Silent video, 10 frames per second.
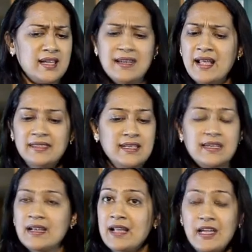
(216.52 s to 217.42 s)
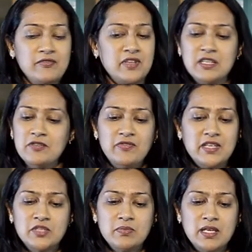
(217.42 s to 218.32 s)
Then nothing in life can
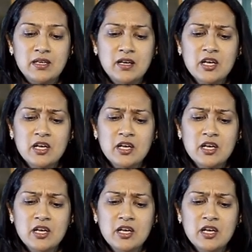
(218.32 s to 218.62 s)
defeat me,